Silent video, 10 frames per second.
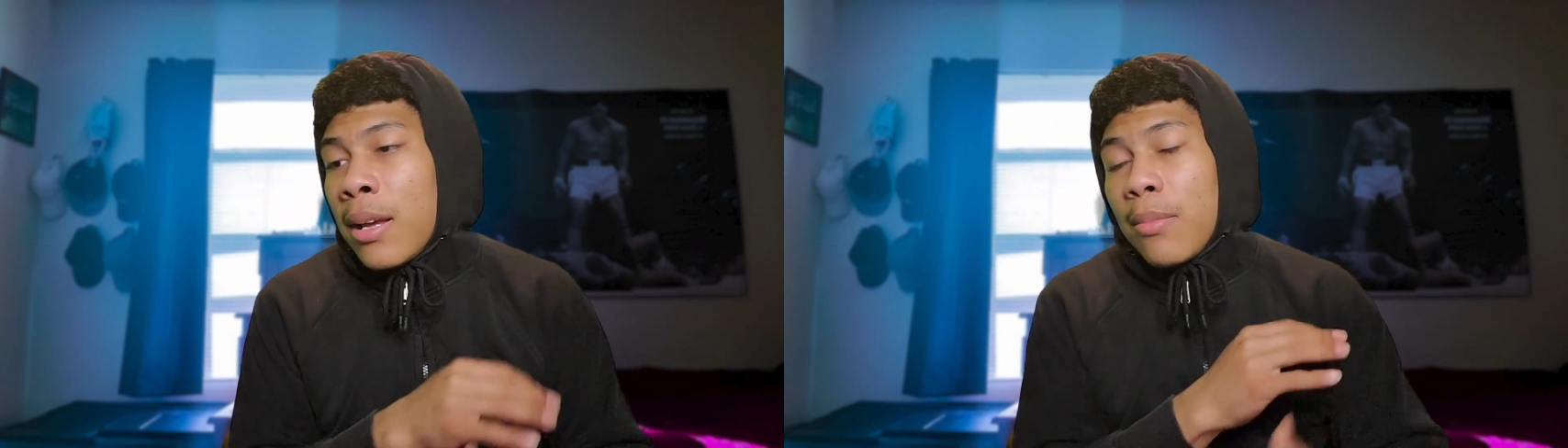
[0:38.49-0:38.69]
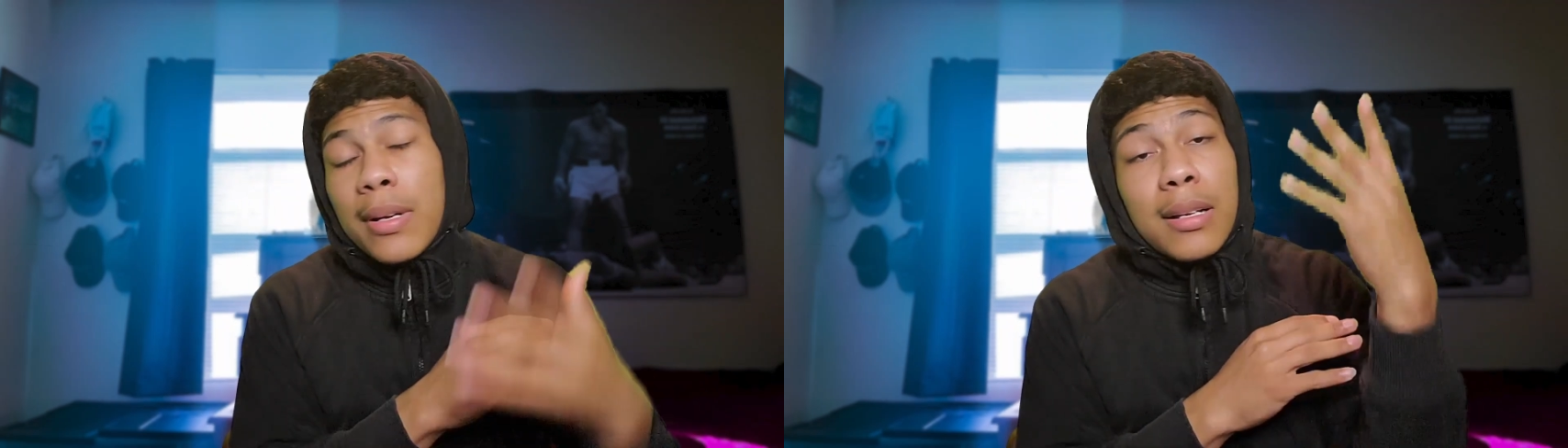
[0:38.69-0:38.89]

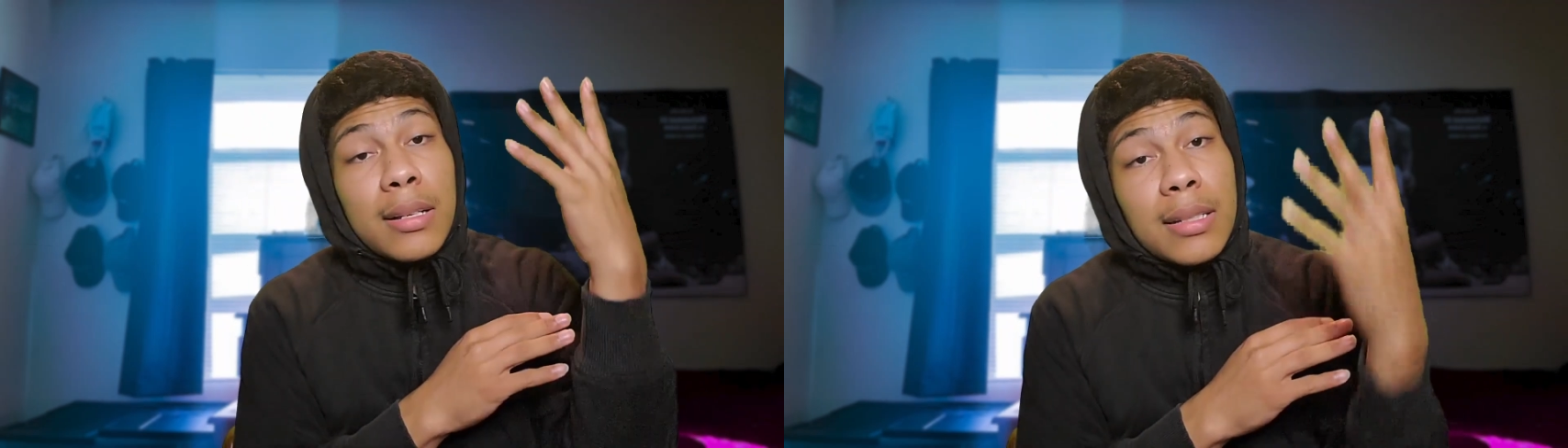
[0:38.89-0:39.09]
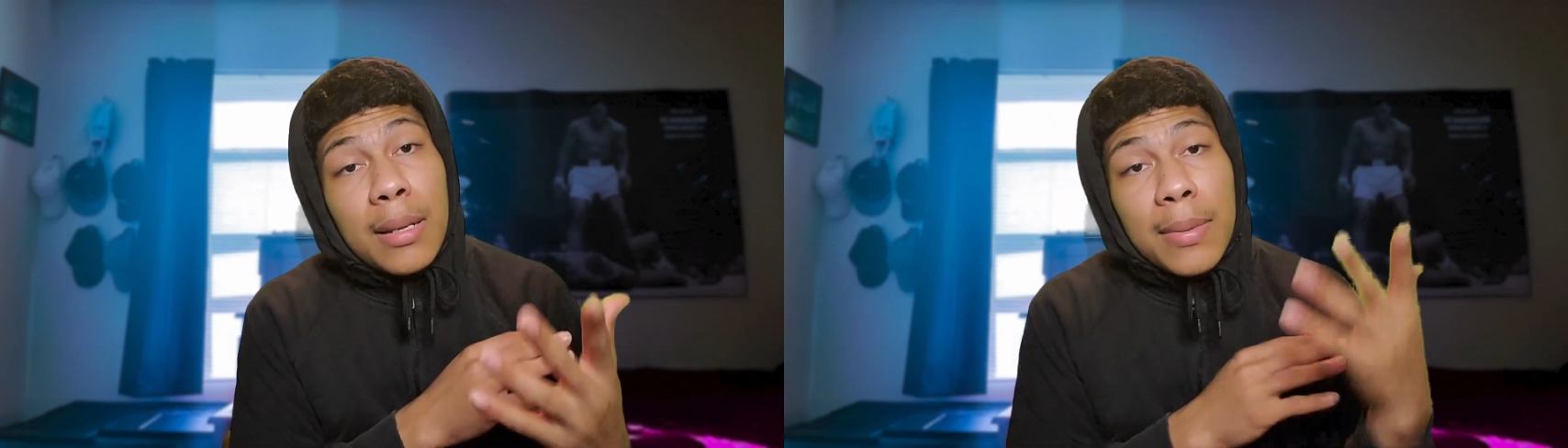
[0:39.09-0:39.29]

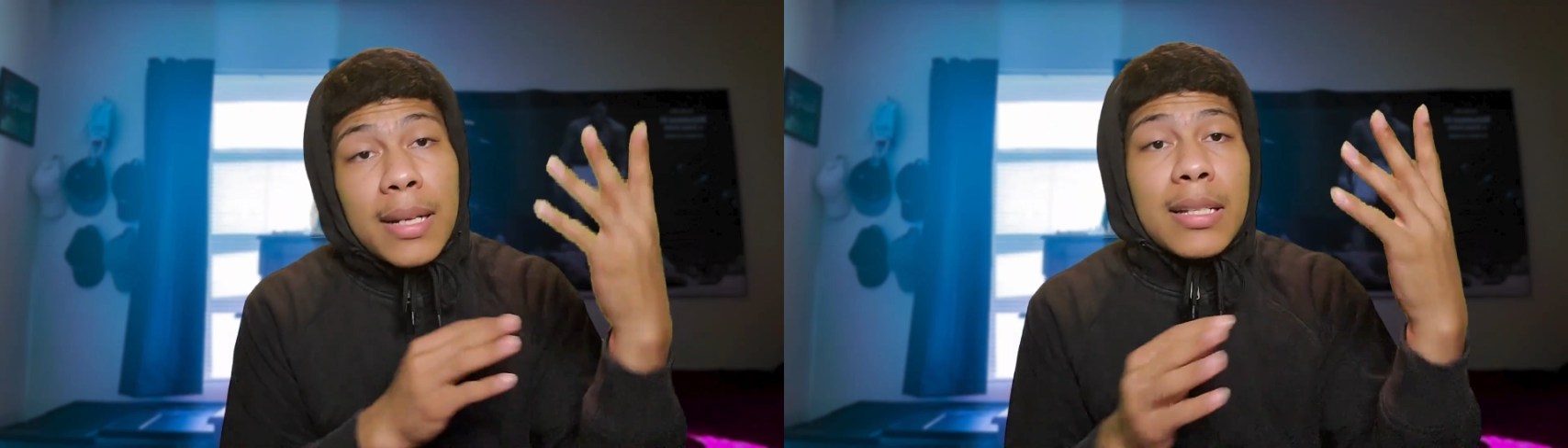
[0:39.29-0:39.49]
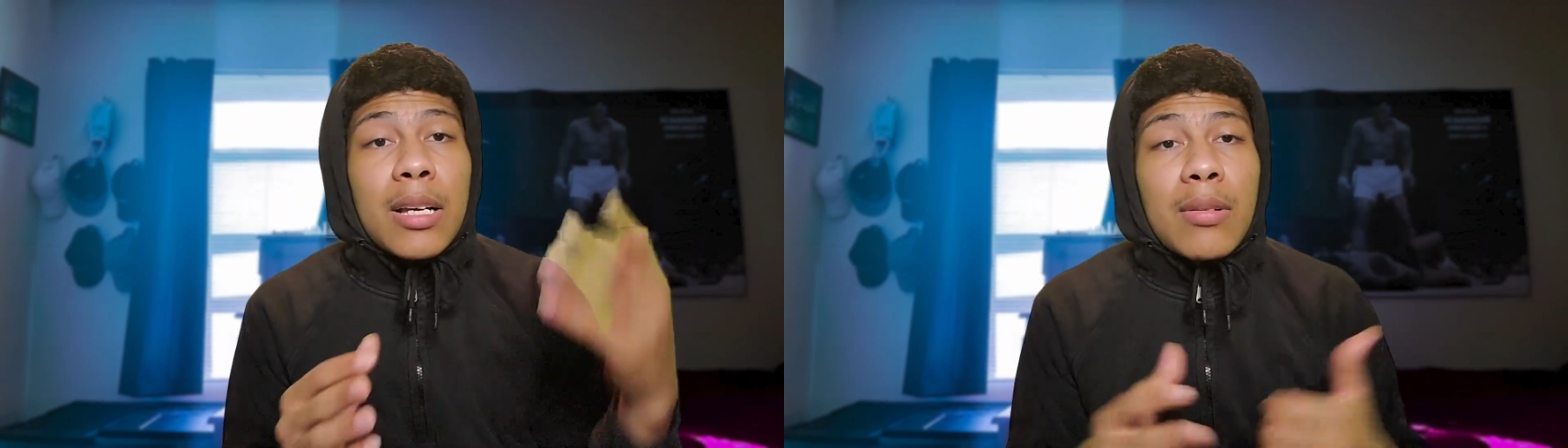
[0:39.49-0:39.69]
But stop
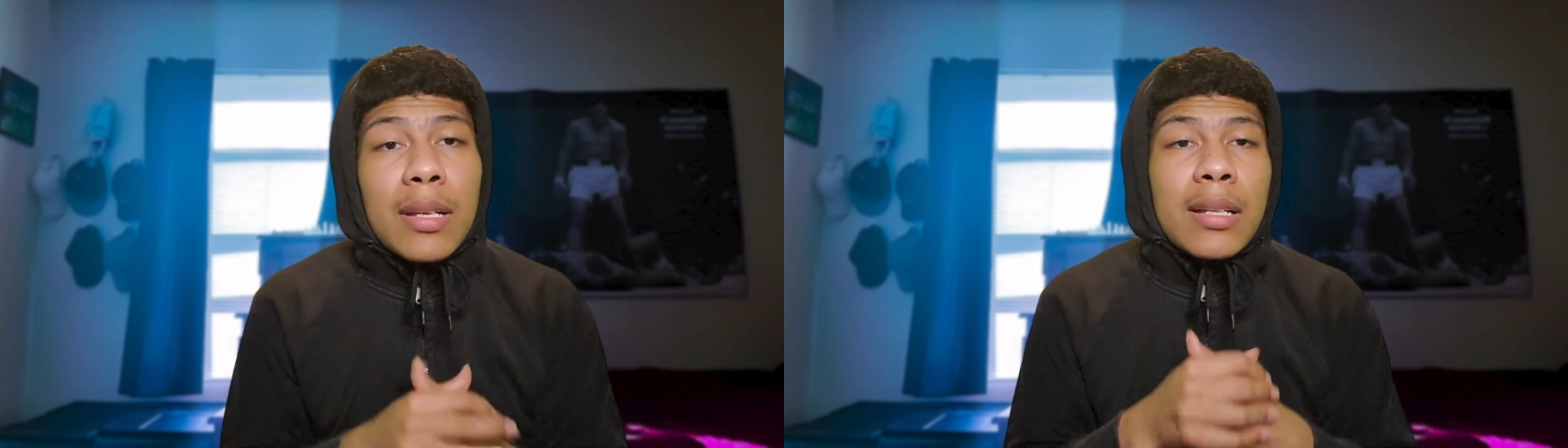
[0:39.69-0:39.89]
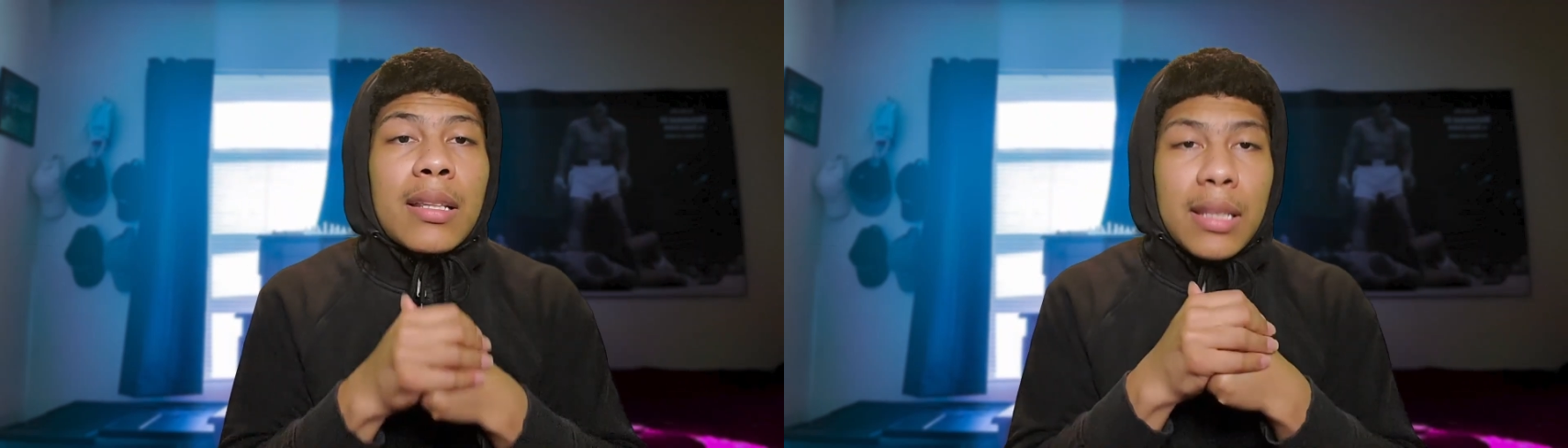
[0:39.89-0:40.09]
by
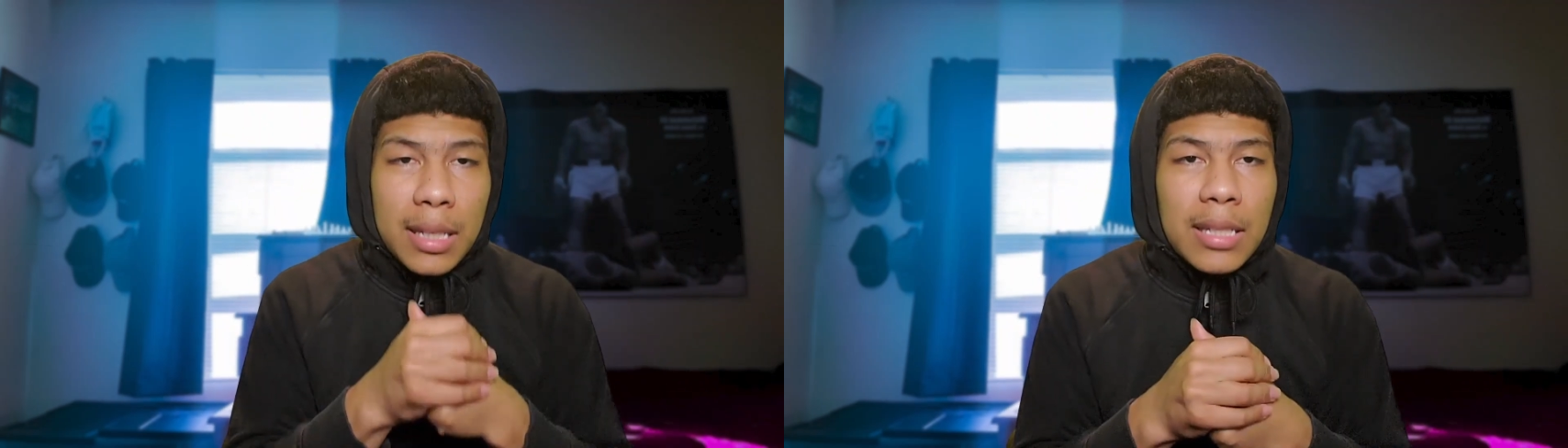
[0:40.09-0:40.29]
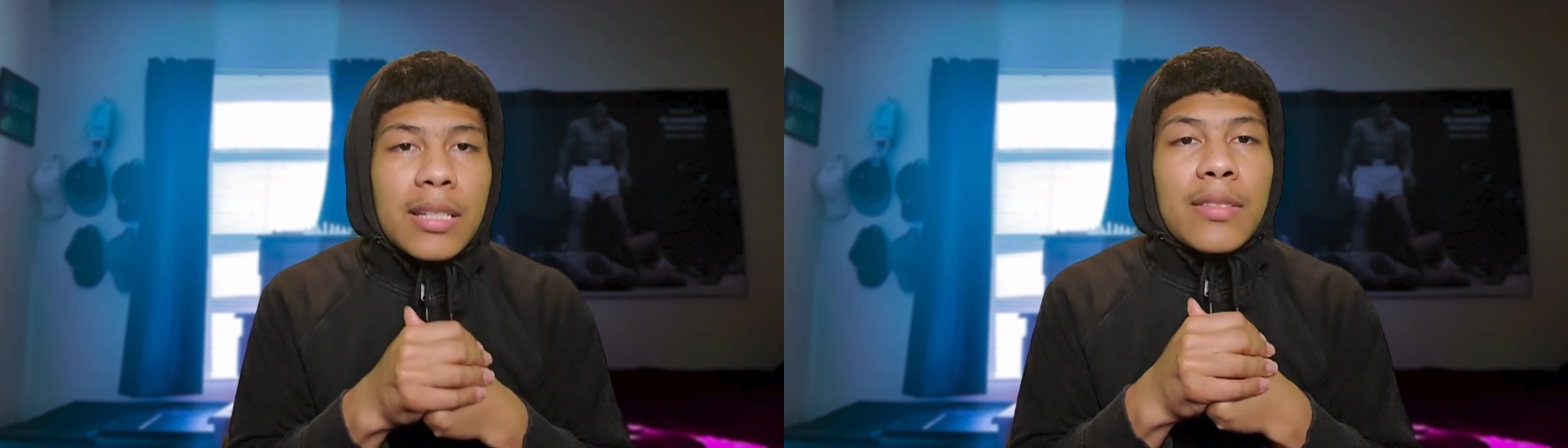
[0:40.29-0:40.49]
talking,
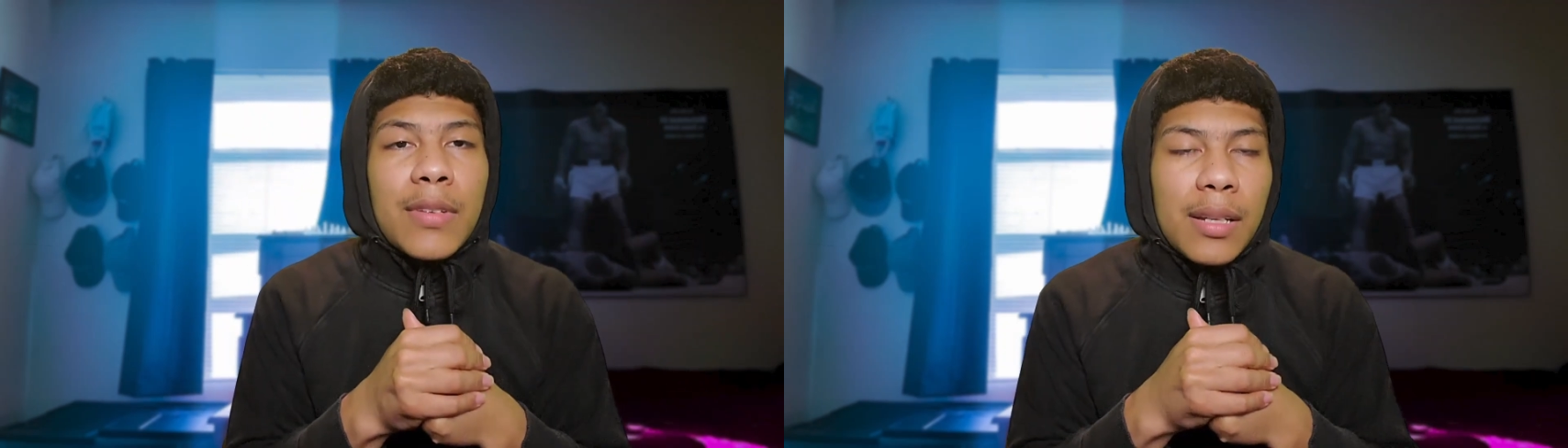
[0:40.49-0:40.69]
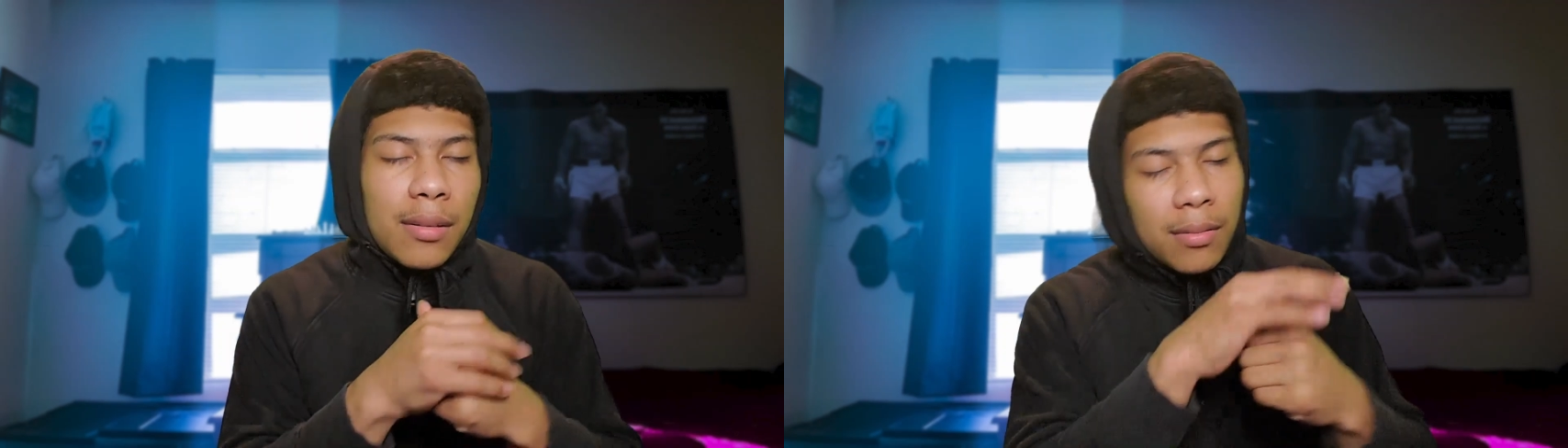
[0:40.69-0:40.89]
let's get this
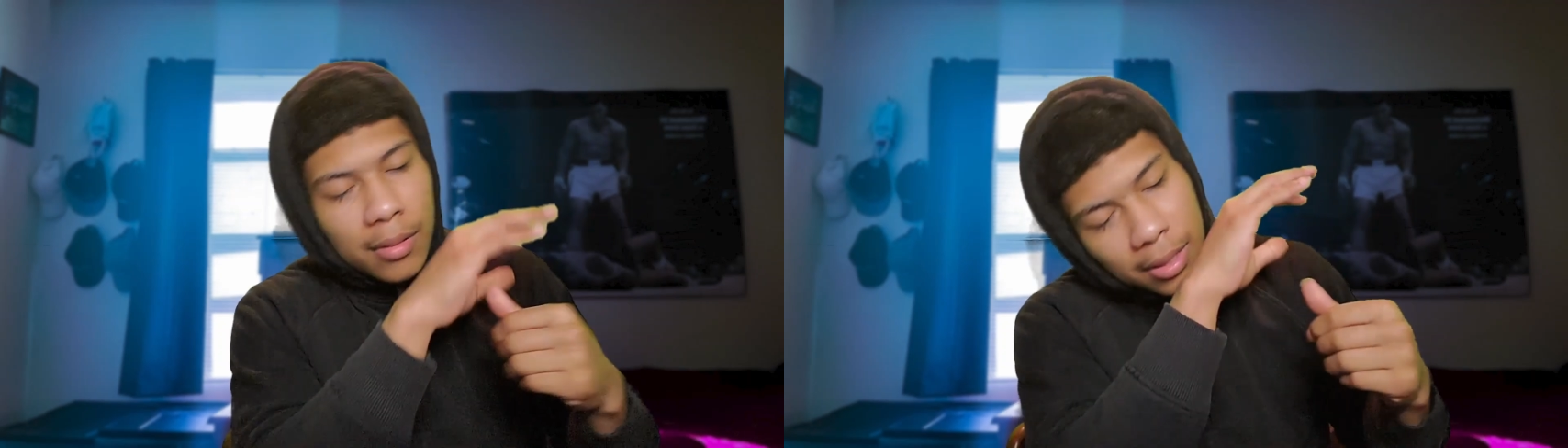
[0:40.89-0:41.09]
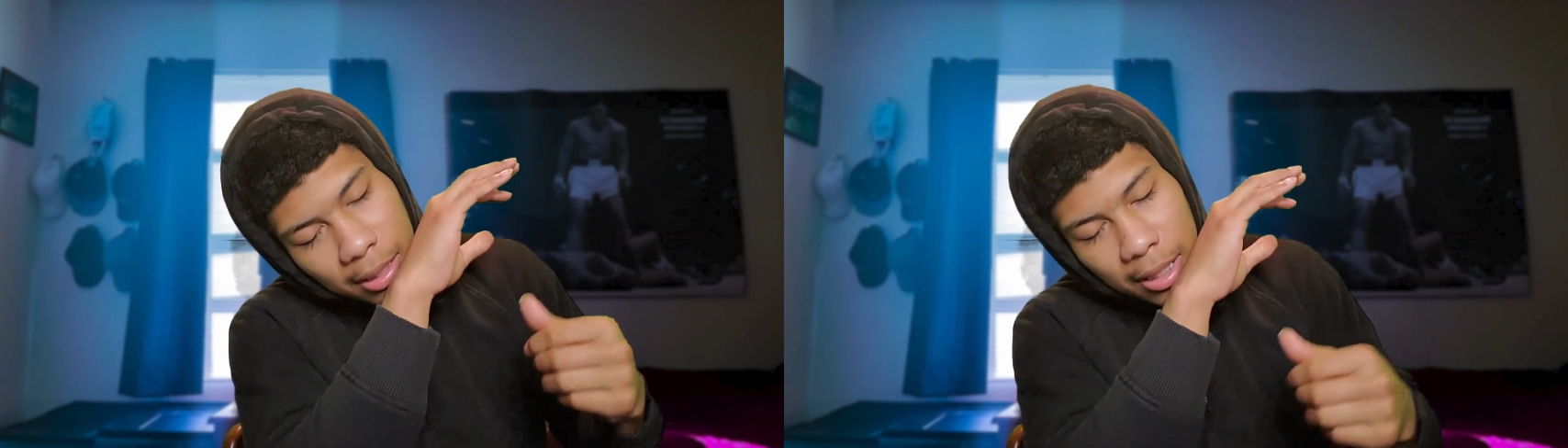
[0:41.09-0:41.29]
video.
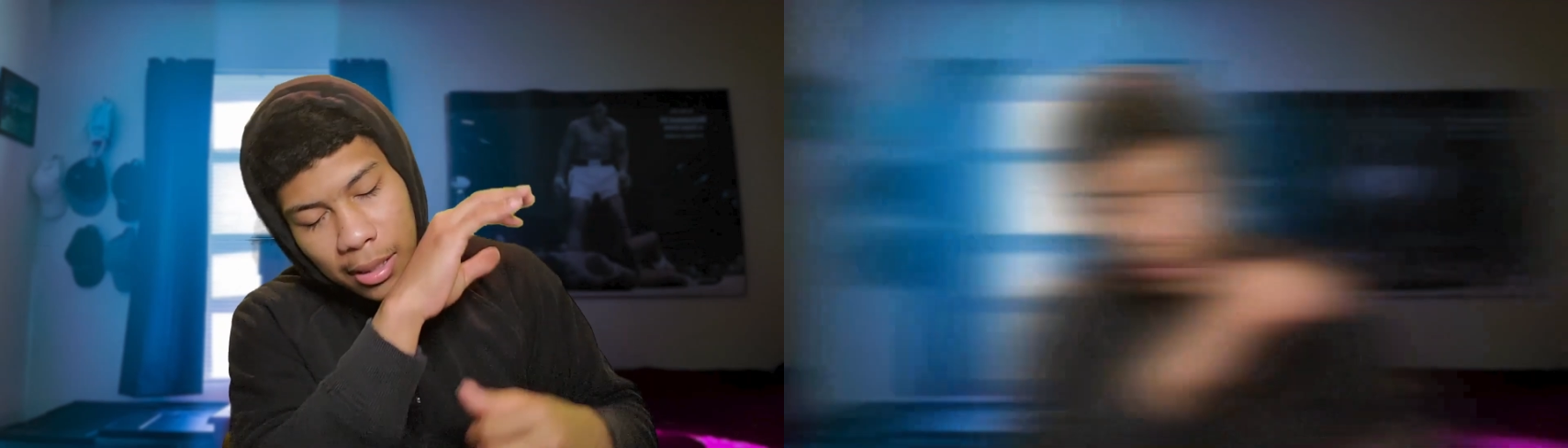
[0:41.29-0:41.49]
Yeah.